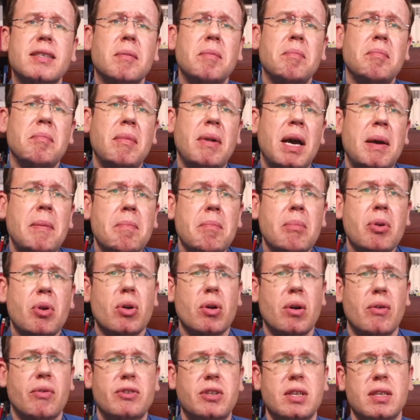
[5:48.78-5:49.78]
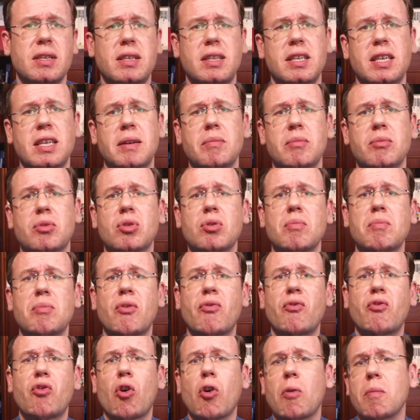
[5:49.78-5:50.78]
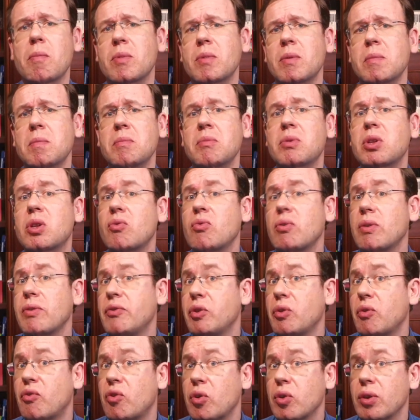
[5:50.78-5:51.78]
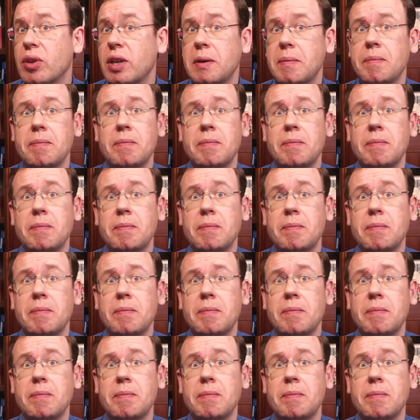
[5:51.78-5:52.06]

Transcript: a member of the team to perform the review for them.